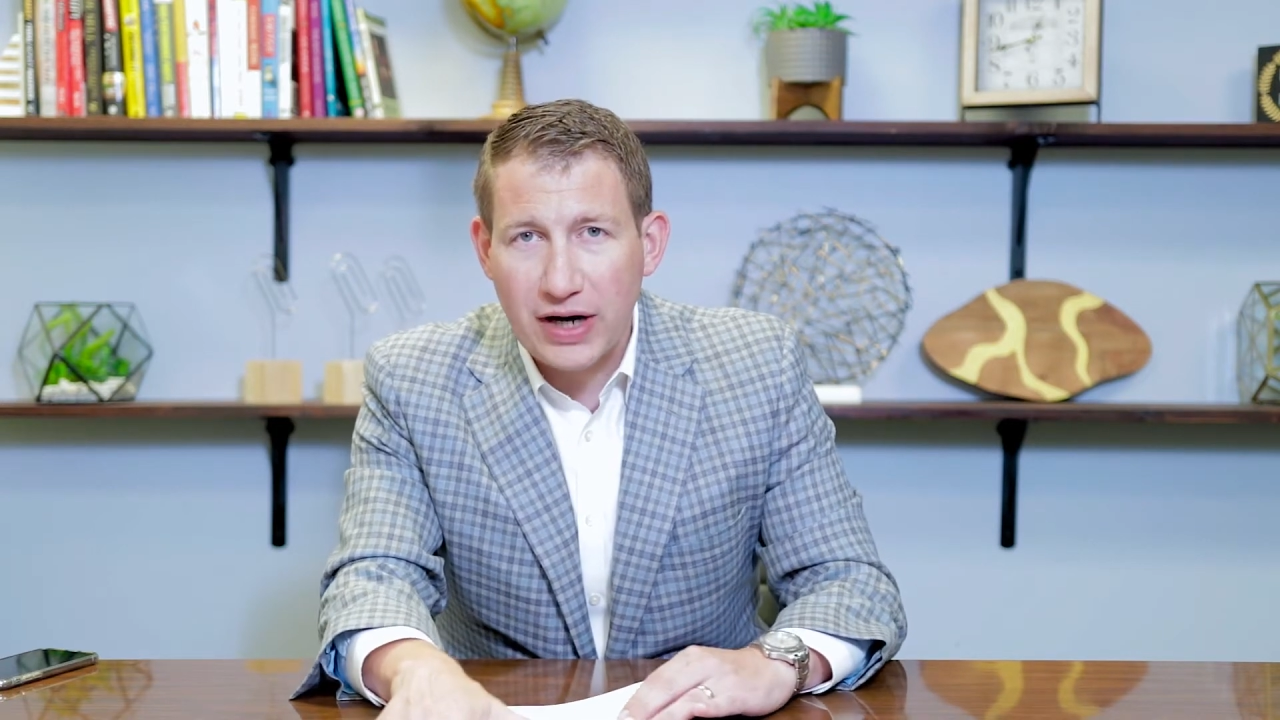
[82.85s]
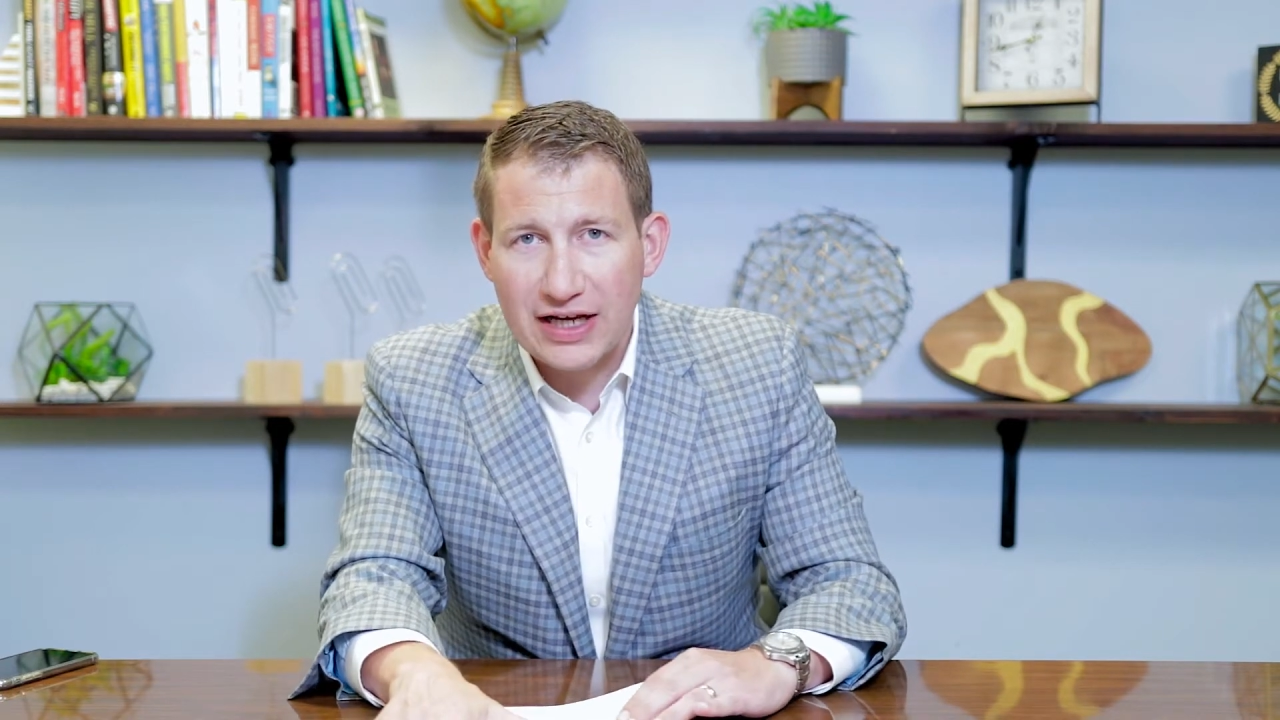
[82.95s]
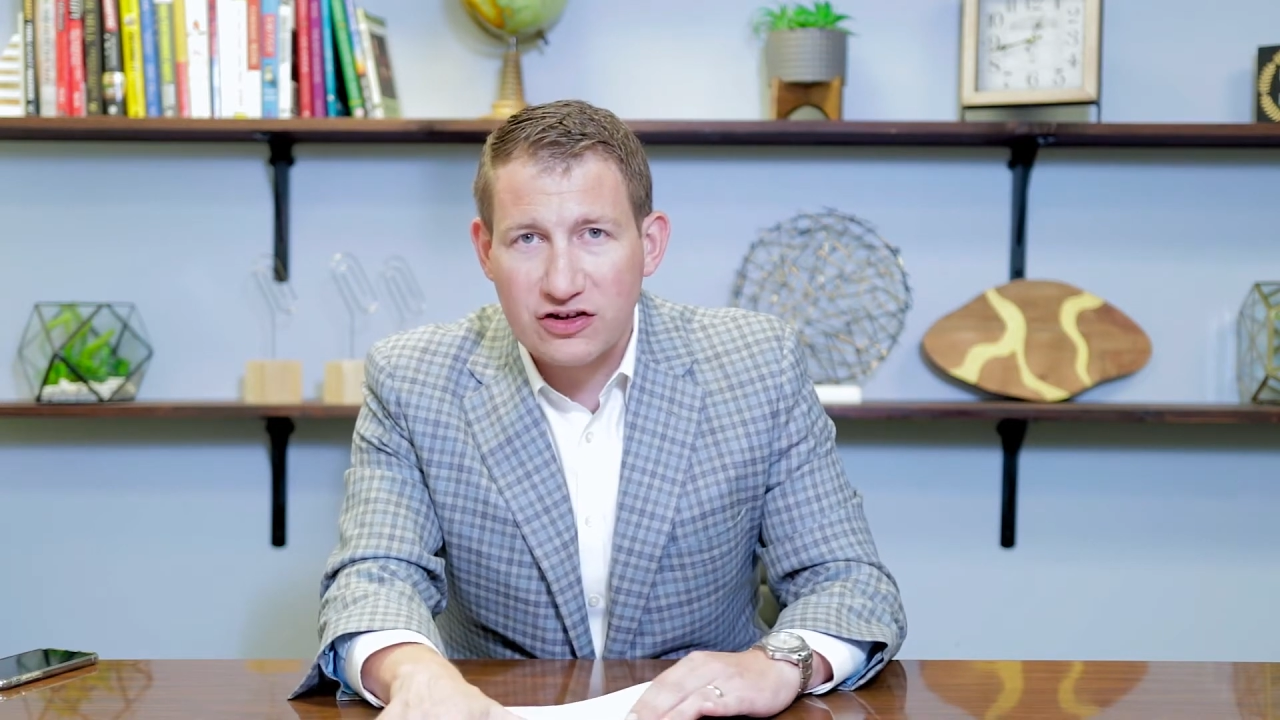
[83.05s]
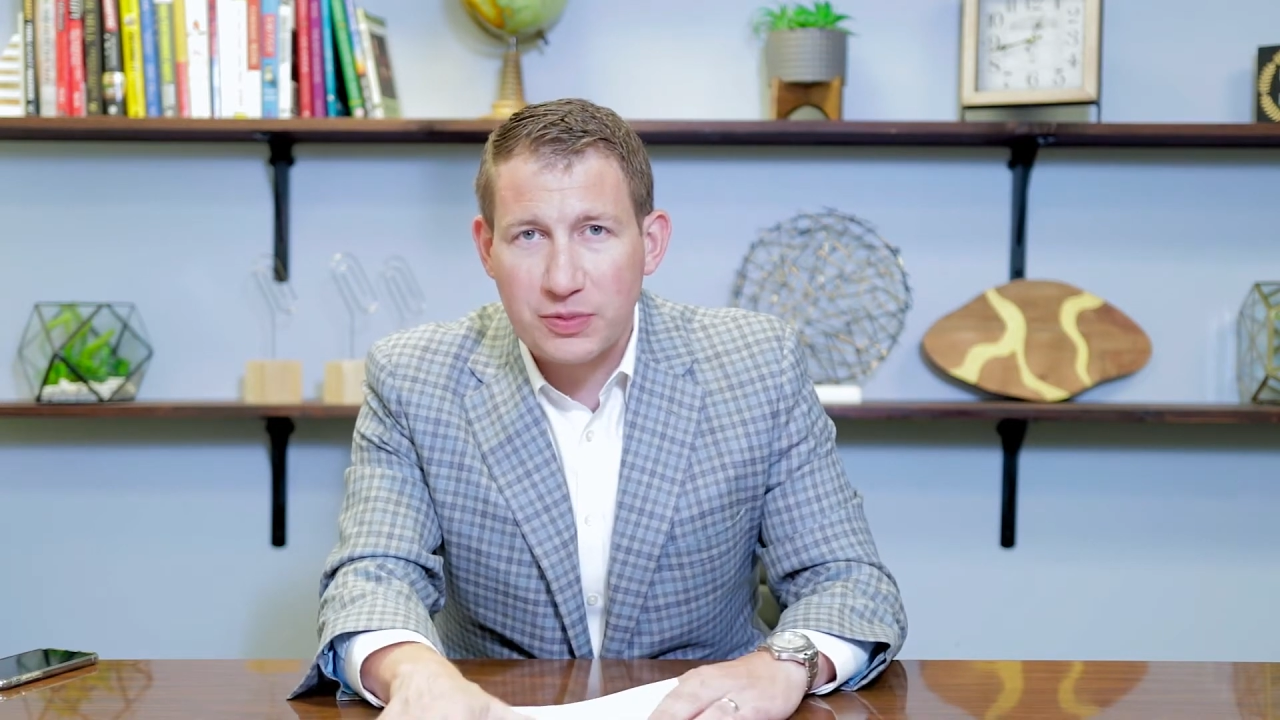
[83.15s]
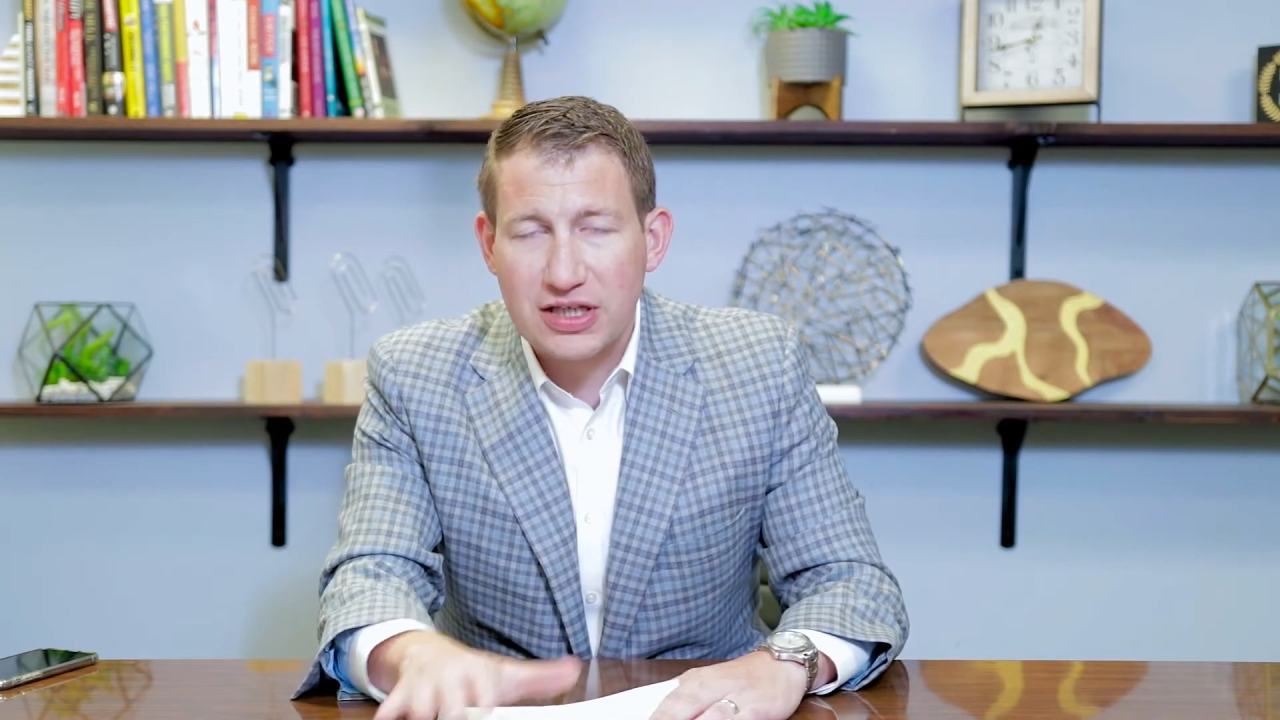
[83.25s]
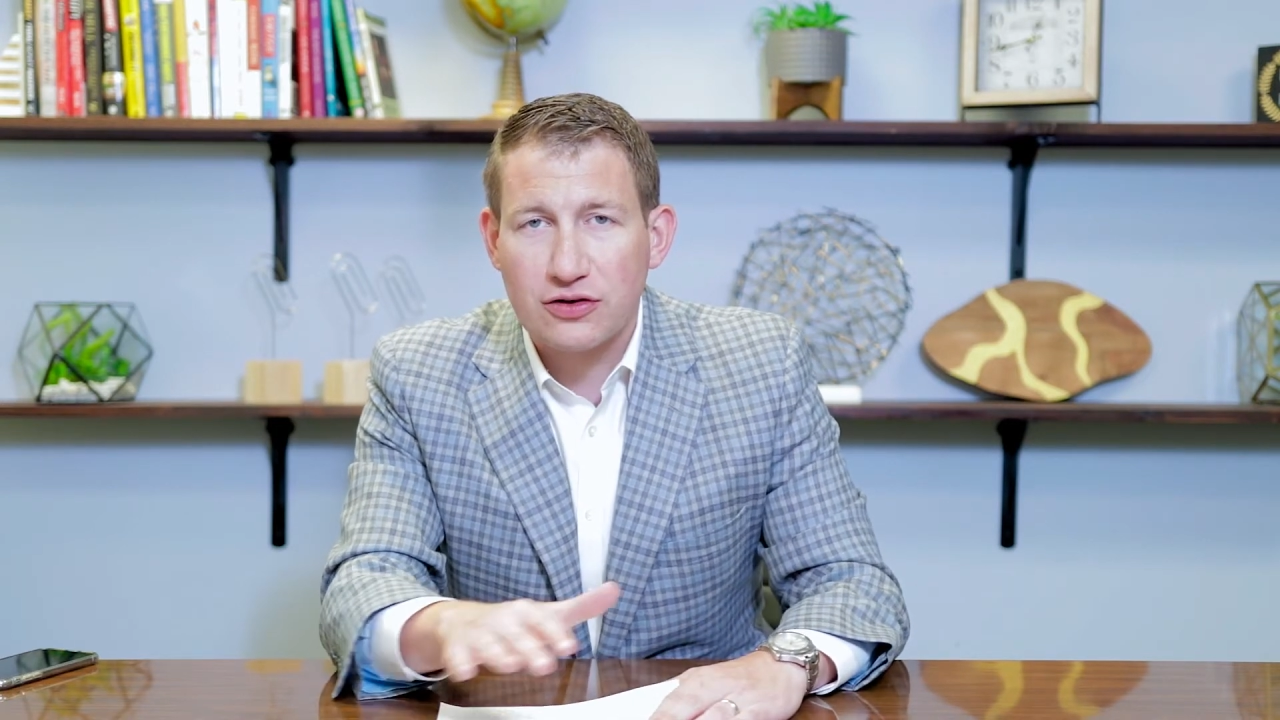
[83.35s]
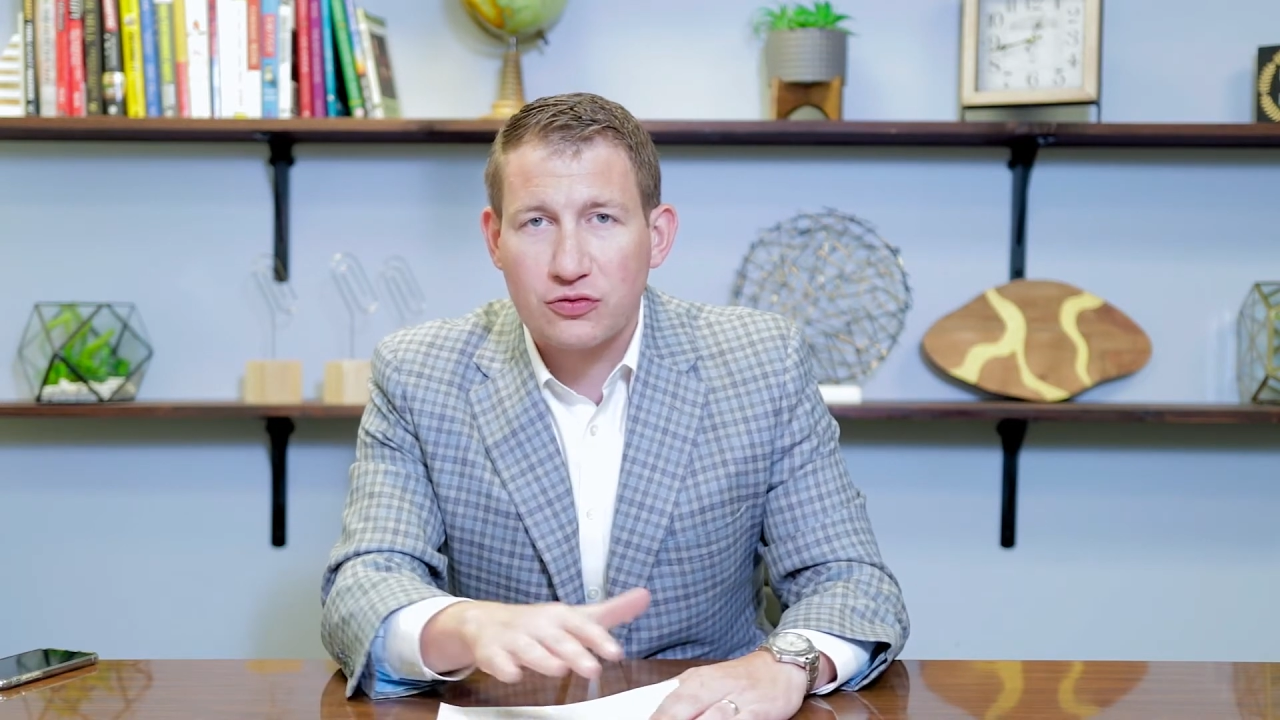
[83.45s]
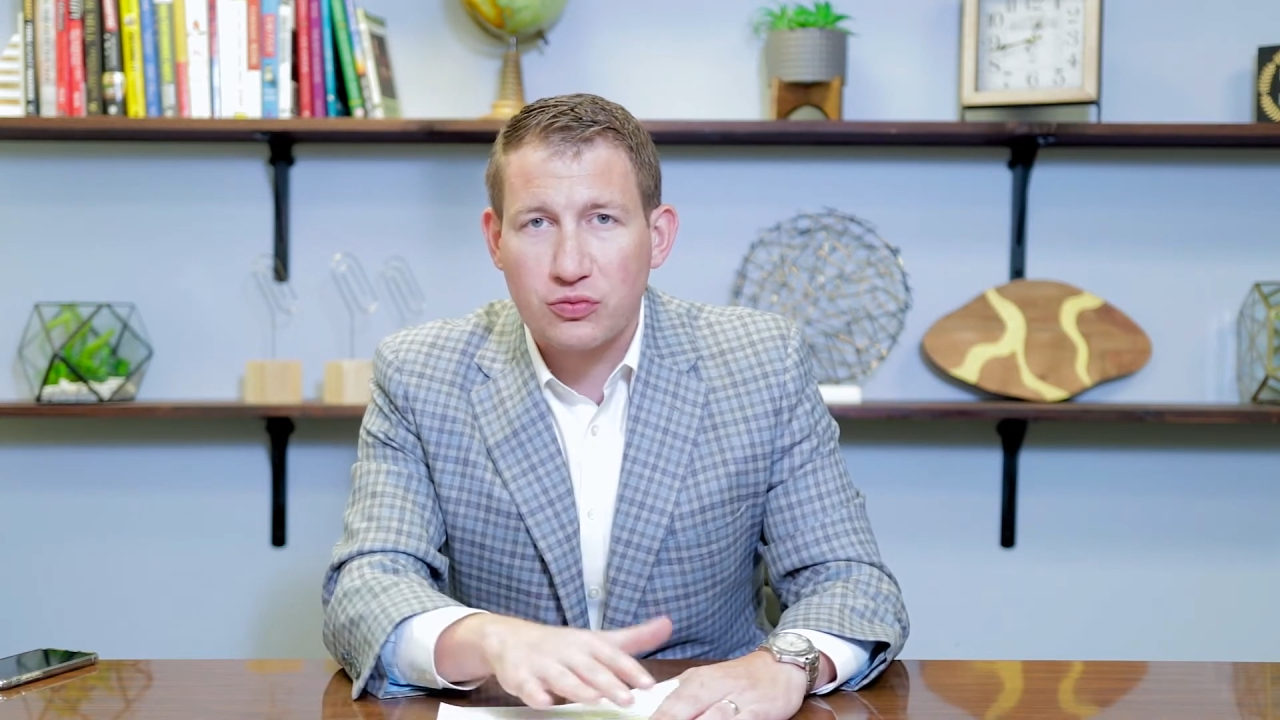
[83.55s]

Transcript: rates because